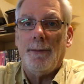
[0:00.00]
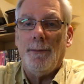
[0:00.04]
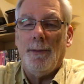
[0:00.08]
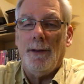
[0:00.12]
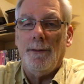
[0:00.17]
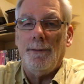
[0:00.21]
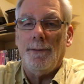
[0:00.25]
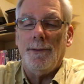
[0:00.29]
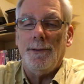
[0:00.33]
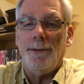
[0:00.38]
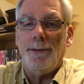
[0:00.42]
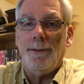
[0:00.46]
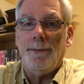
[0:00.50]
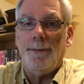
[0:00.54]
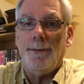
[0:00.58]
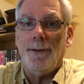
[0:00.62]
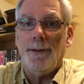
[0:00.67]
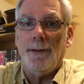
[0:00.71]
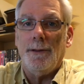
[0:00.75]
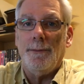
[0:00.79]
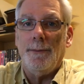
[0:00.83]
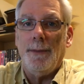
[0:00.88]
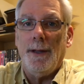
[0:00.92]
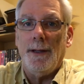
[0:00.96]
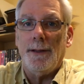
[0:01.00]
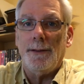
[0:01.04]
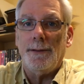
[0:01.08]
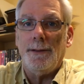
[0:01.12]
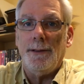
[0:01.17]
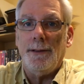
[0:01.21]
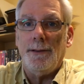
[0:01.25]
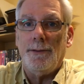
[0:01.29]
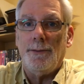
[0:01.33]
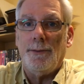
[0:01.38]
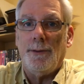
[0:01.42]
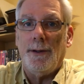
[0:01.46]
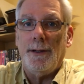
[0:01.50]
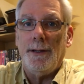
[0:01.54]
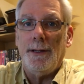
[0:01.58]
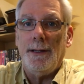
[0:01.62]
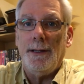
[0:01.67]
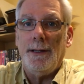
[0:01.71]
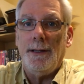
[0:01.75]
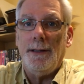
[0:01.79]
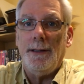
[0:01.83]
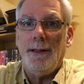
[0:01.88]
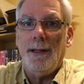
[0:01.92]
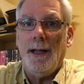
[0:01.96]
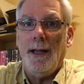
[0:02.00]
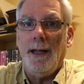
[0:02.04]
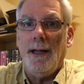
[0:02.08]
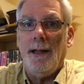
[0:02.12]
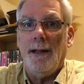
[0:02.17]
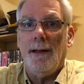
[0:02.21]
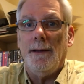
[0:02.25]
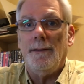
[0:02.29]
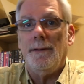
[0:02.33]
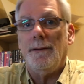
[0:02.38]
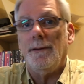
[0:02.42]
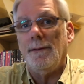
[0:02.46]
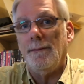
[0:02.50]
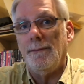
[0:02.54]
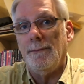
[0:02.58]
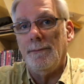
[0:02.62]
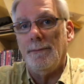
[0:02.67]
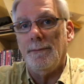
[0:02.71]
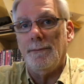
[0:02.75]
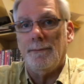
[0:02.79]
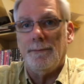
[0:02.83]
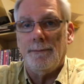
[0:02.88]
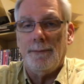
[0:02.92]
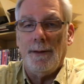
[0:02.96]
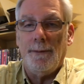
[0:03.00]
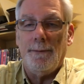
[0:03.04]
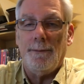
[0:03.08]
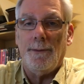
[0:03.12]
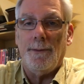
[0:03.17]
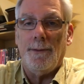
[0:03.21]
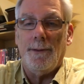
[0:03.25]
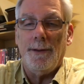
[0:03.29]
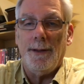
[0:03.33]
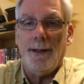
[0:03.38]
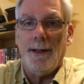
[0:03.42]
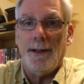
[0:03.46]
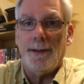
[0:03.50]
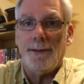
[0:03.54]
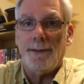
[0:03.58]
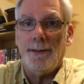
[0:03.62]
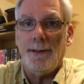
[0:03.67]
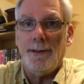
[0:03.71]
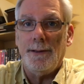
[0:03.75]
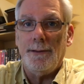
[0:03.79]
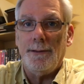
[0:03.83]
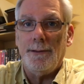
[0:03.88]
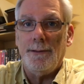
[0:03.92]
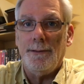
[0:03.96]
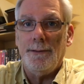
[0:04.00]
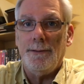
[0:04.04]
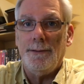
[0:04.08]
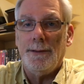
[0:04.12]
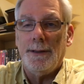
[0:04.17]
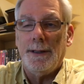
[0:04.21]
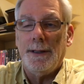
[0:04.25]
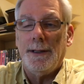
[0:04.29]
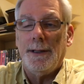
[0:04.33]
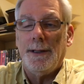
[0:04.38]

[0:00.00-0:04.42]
my Fujifilm X-T20 and before the X-T2,